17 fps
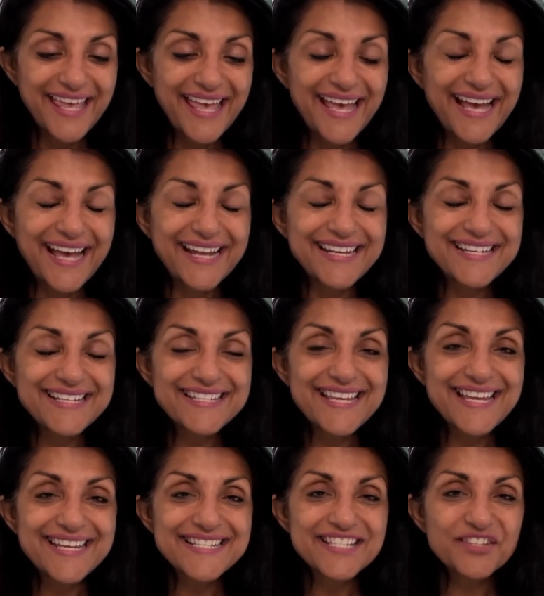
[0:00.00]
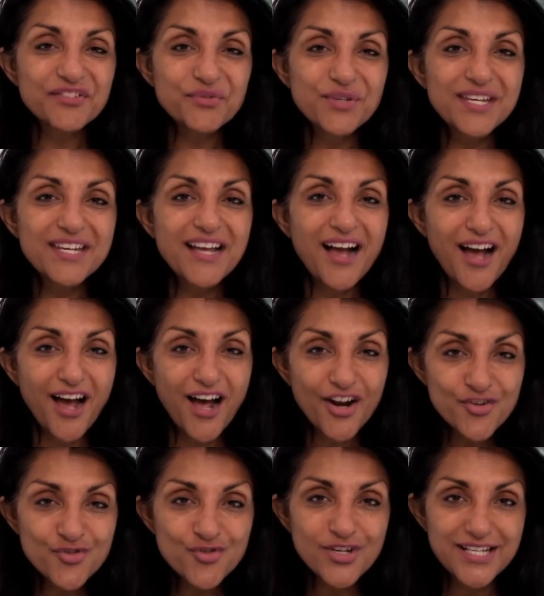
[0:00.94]
And it takes
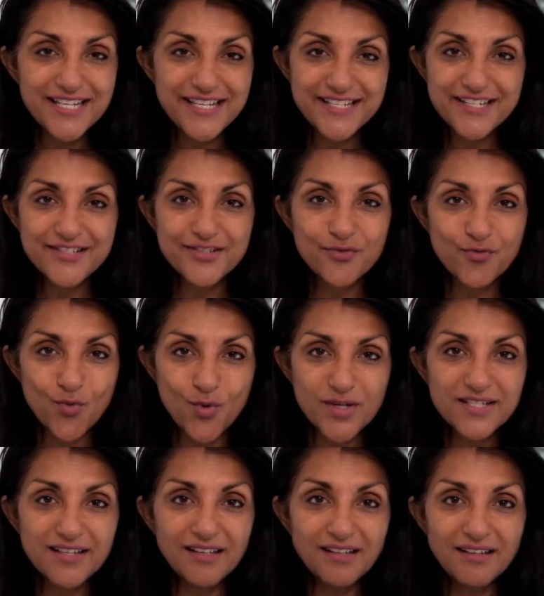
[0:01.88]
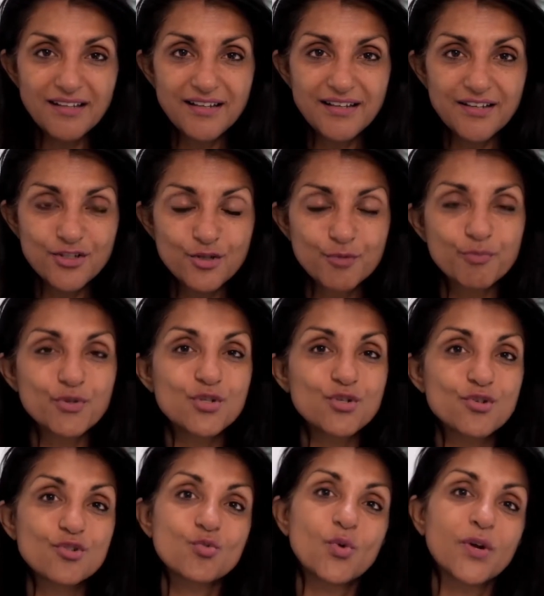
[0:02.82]
300 liters of water to
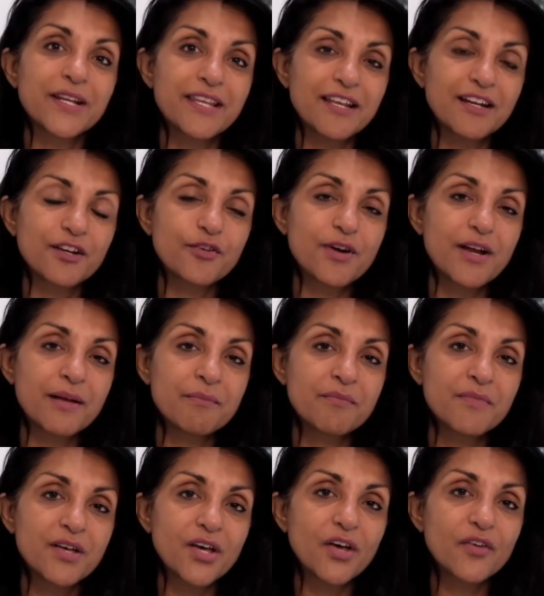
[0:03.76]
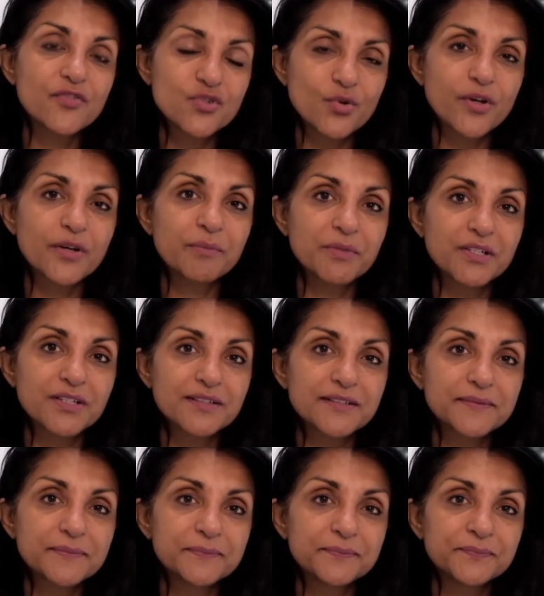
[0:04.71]
produce 1 kilogram of soya milk.
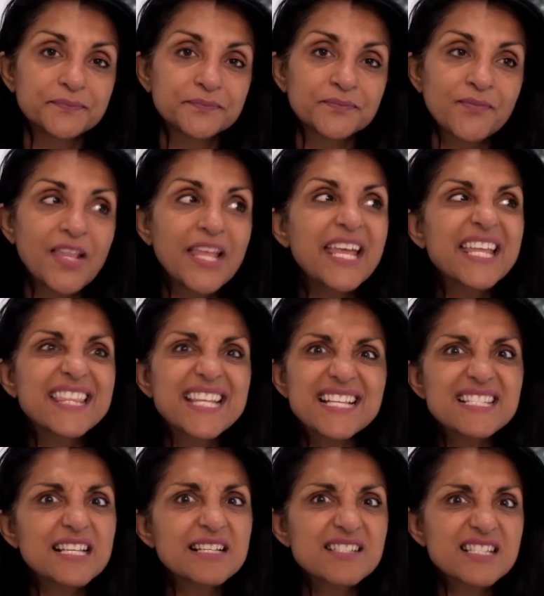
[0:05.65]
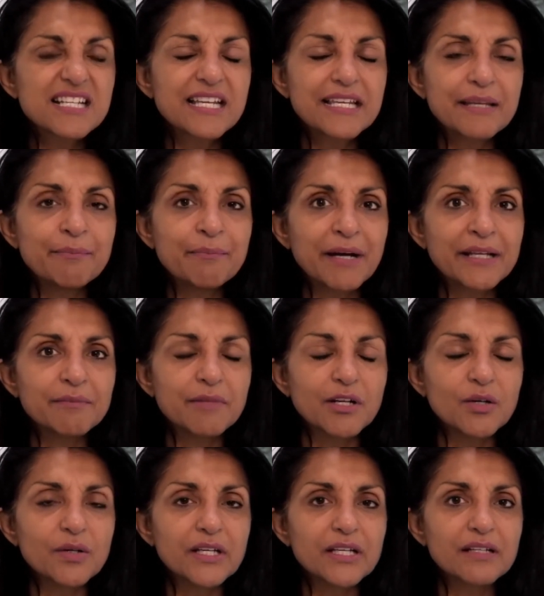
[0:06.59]
That's slightly
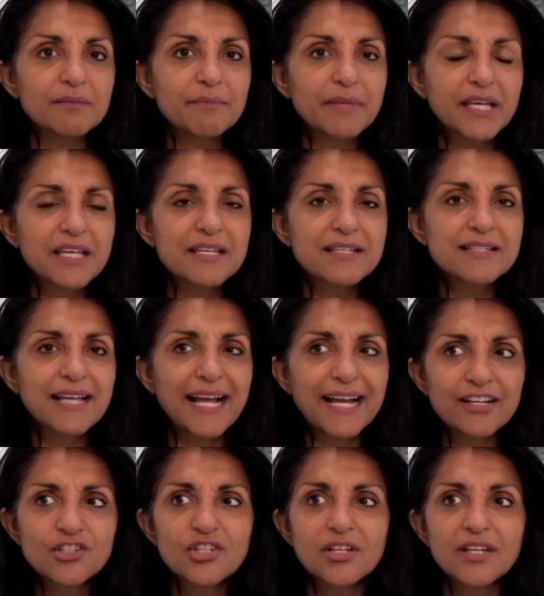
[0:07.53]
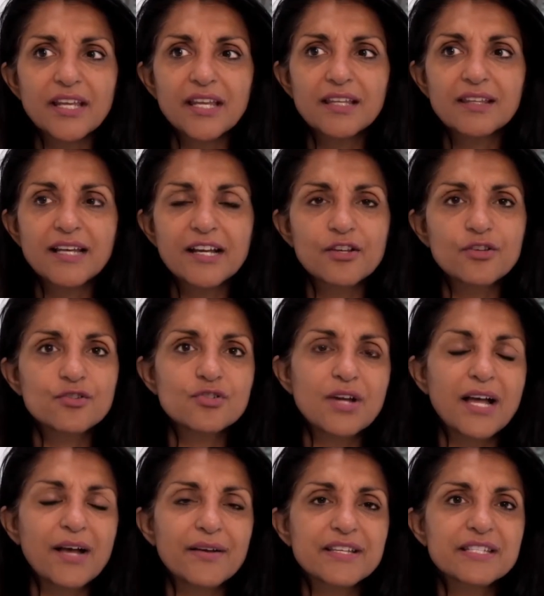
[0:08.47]
mind-blowing because actually that goes to
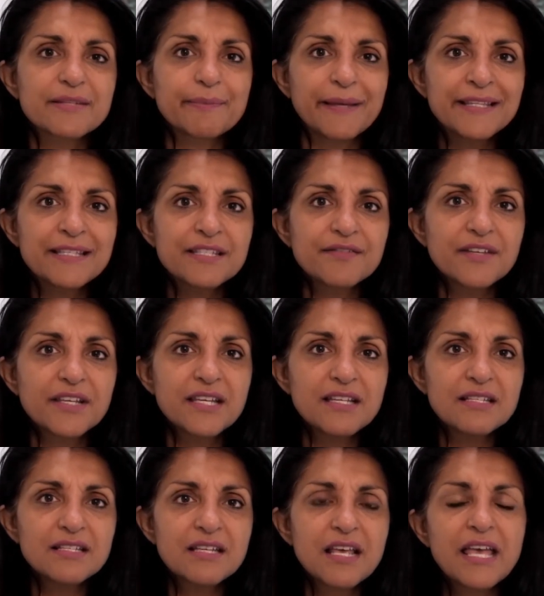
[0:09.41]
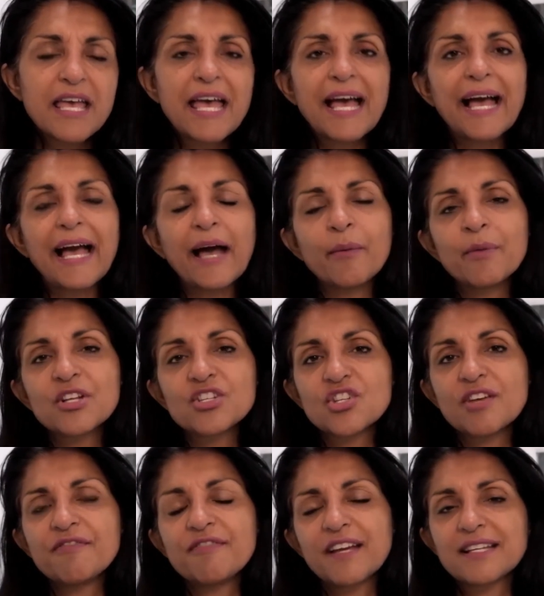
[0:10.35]
how expensive it is, how
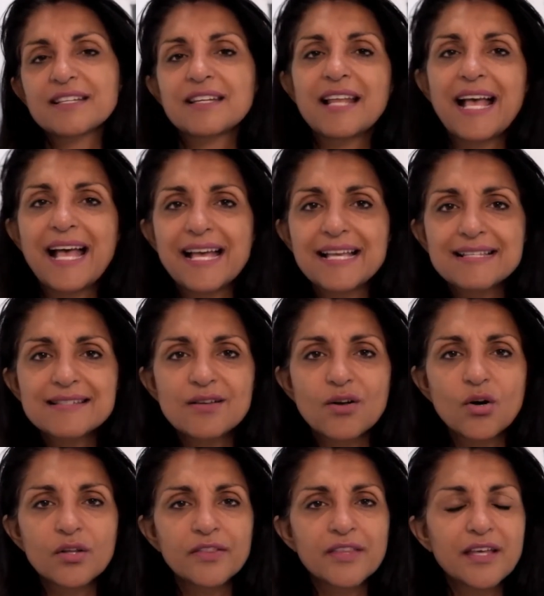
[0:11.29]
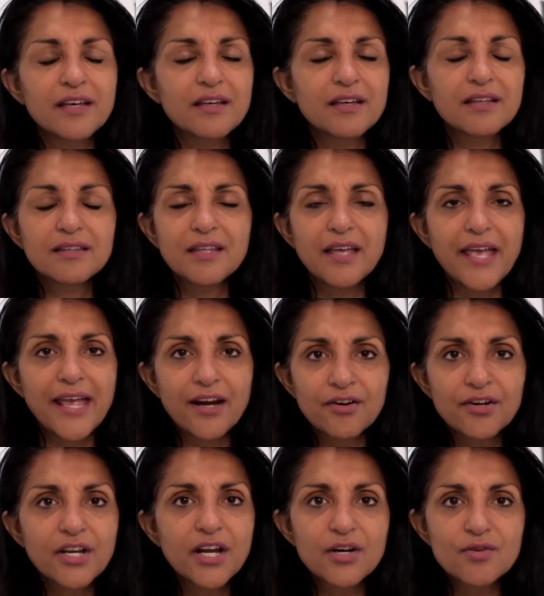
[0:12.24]
much effect it has on the
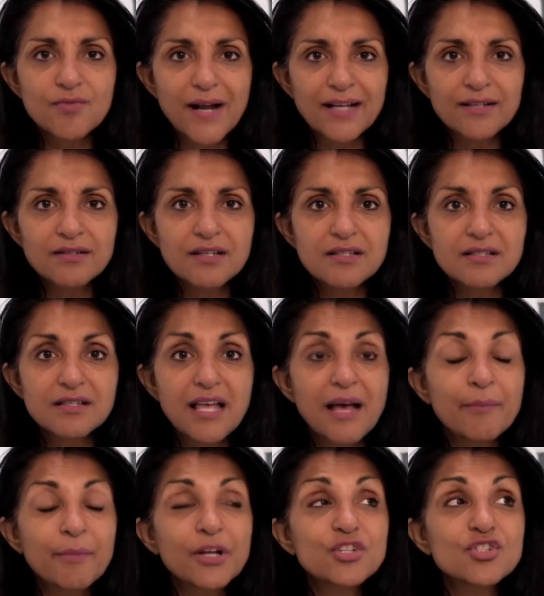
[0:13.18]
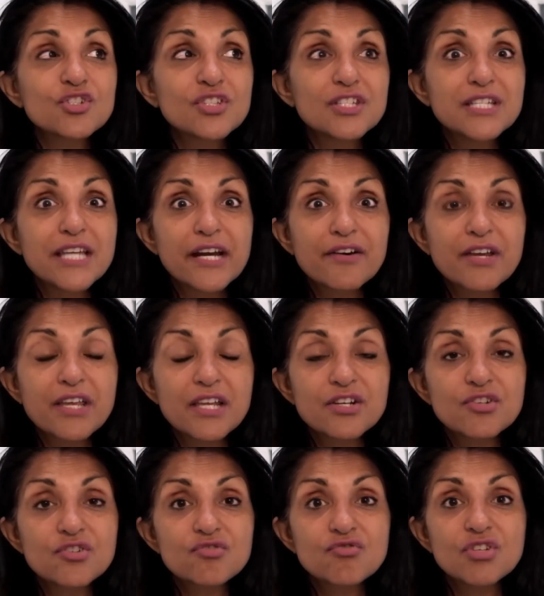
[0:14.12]
area around us, how much the dairy
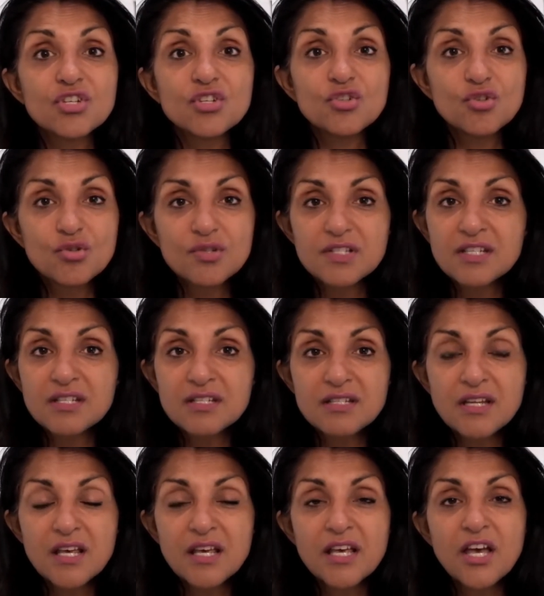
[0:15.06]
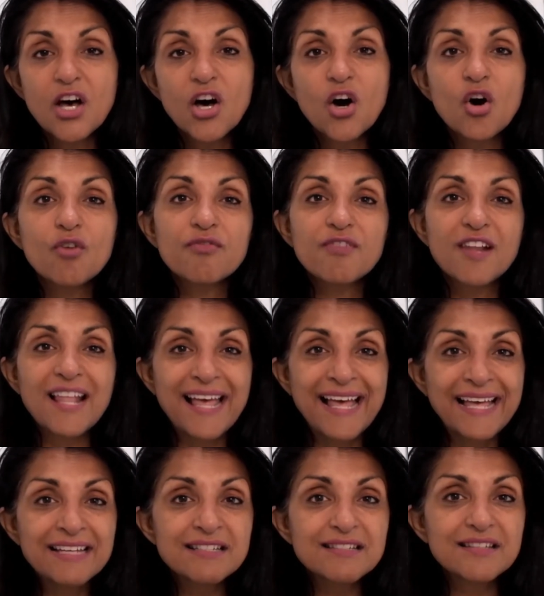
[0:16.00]
industry uses of
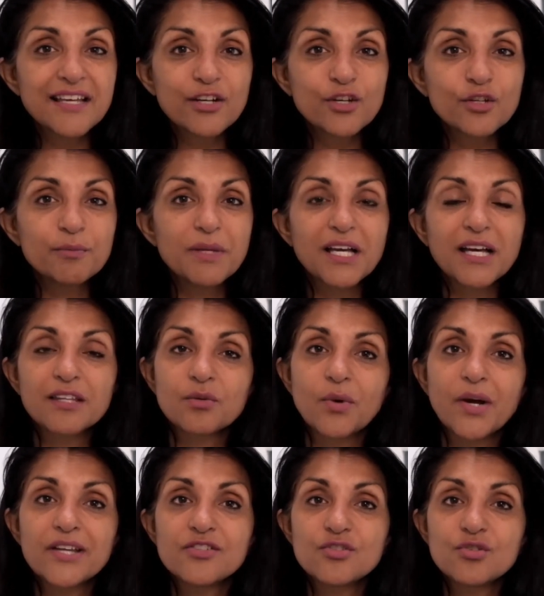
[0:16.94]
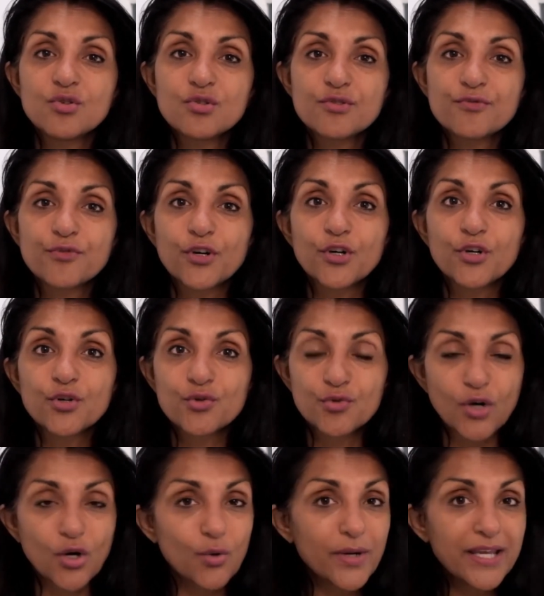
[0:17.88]
land that could be otherwise used for
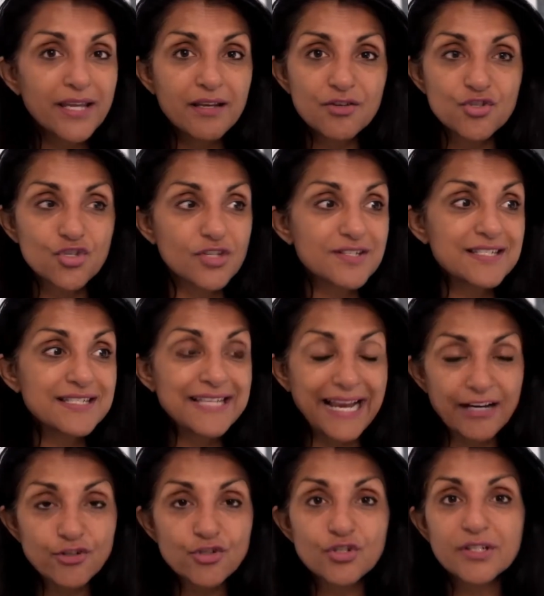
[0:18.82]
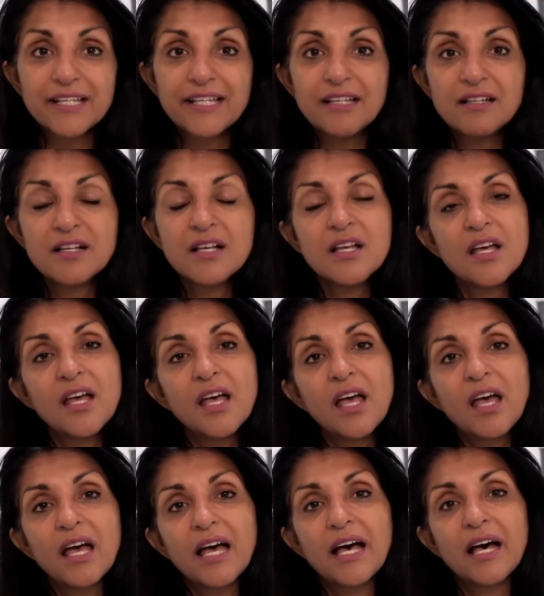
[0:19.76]
growing just naturally.
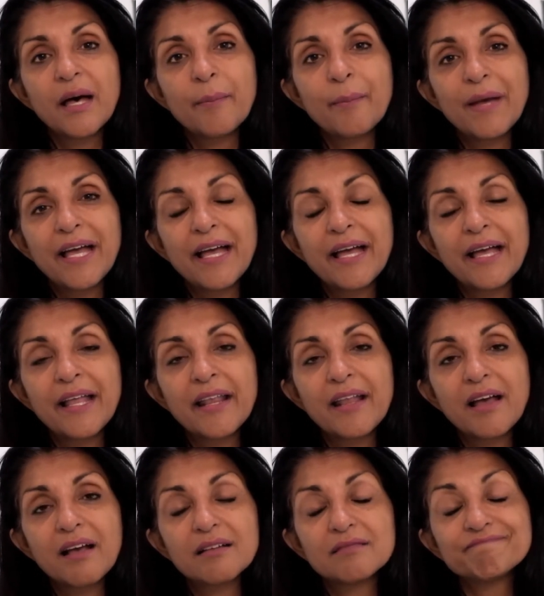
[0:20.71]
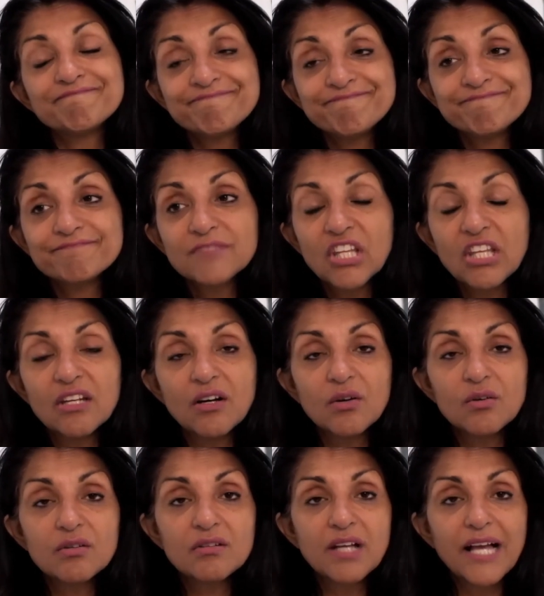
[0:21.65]
And, you
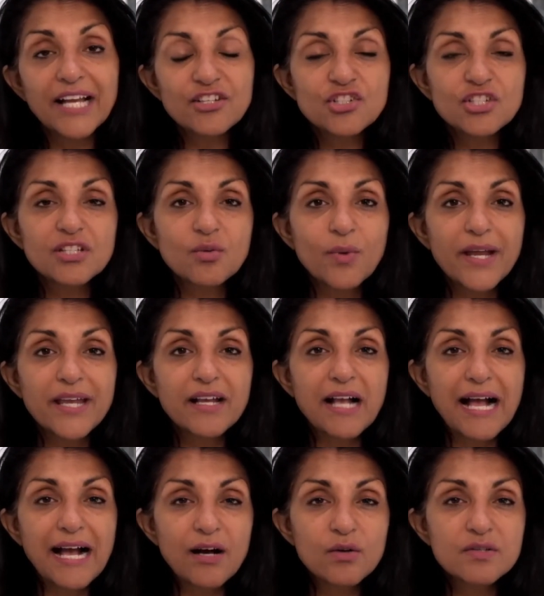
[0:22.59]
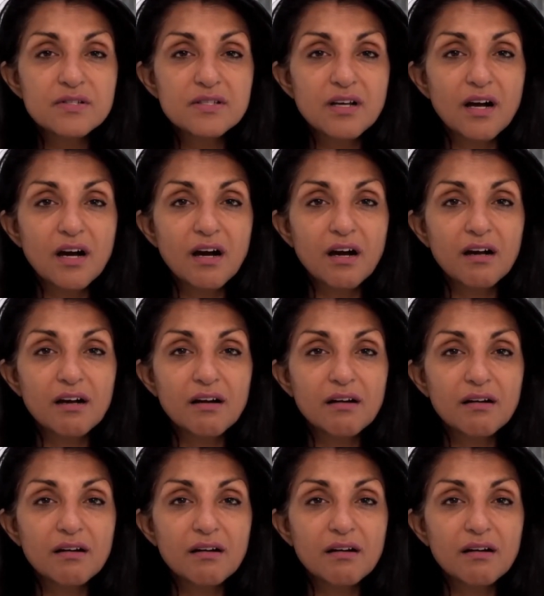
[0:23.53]
know, actually the way cows are